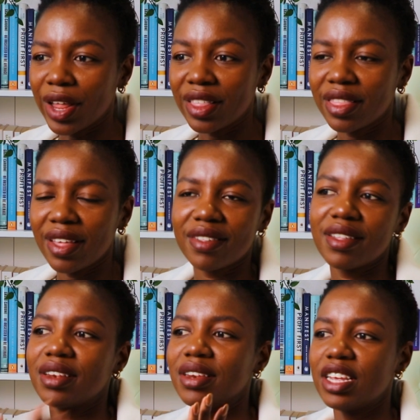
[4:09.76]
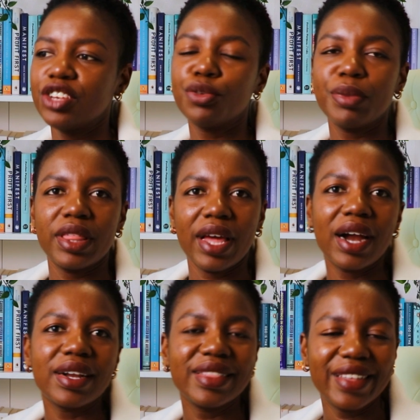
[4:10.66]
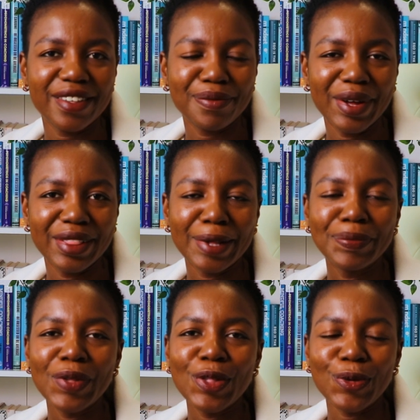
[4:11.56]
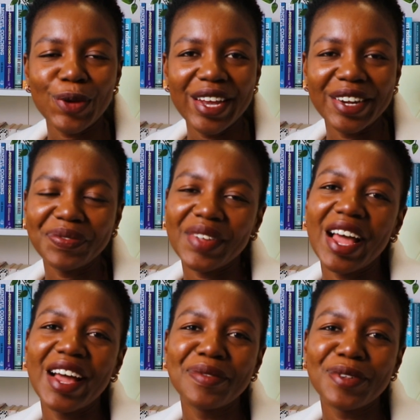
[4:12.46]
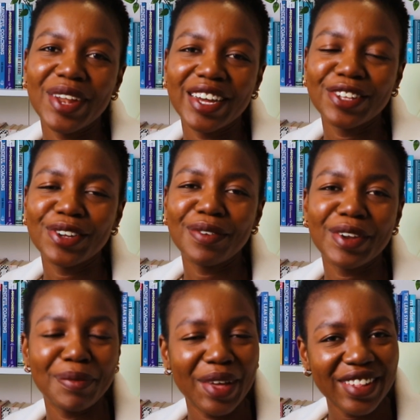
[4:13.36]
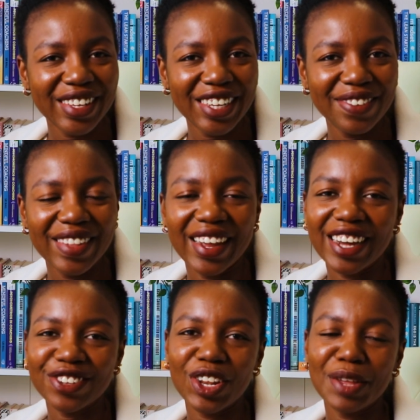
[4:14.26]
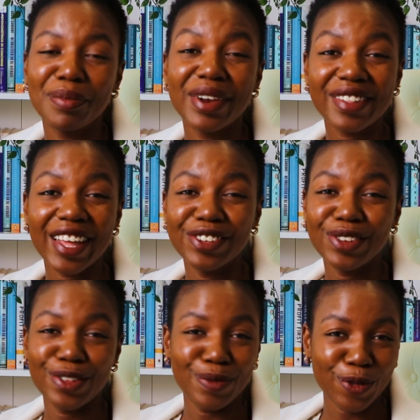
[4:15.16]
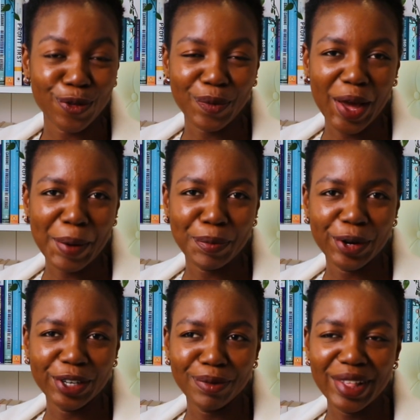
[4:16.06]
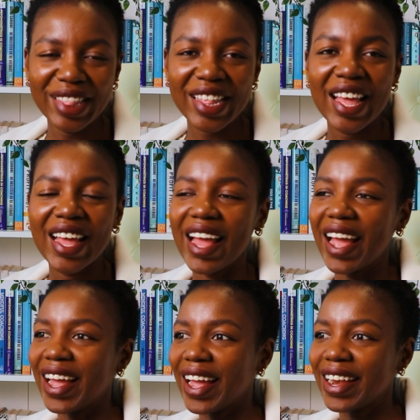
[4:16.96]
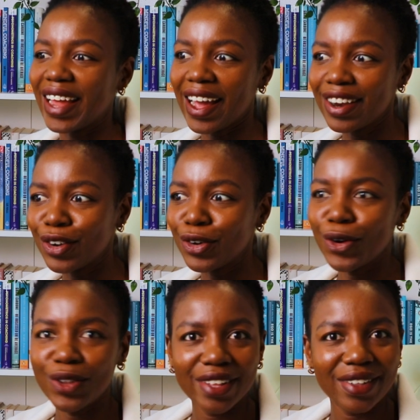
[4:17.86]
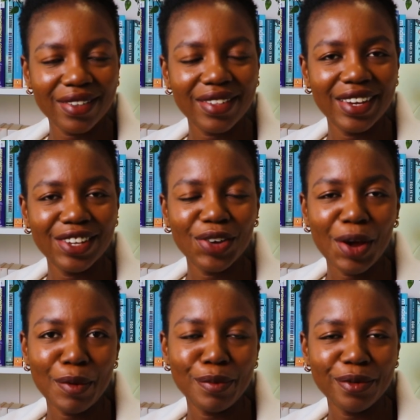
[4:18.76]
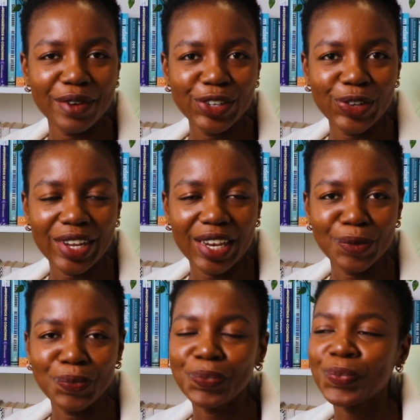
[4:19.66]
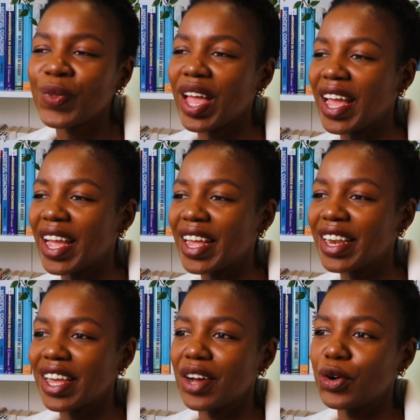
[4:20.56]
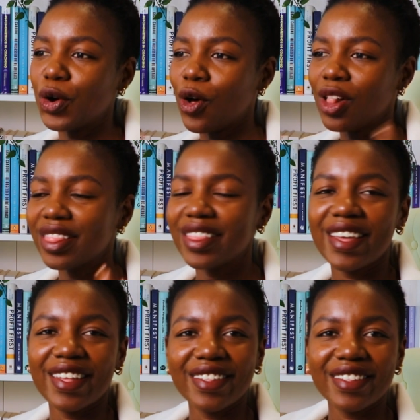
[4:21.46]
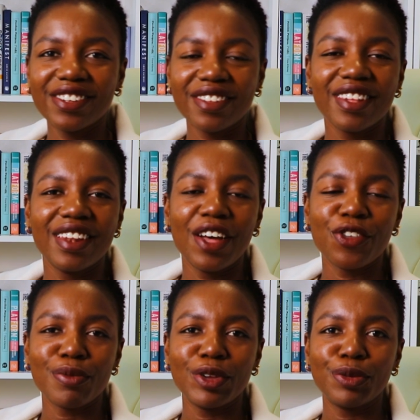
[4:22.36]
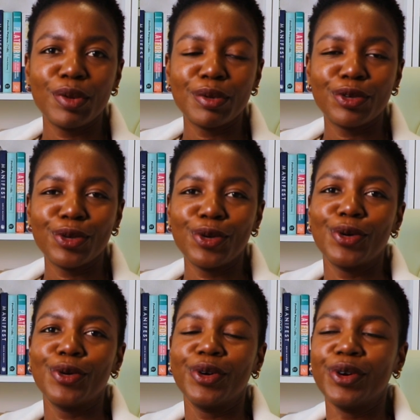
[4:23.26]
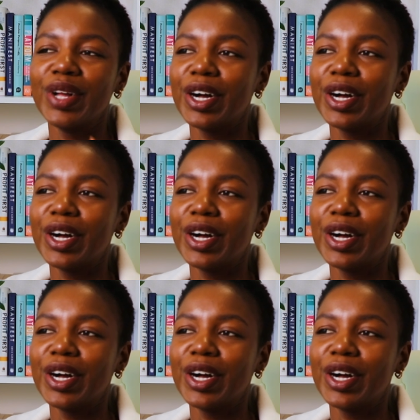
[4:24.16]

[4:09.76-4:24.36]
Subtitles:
are the things that need to be there this month. So here, I'm so lucky to have an amazing team that actually pre-schedules most of my appointments, and I know all the things that need to happen professionally. And all this just allows me to be able to know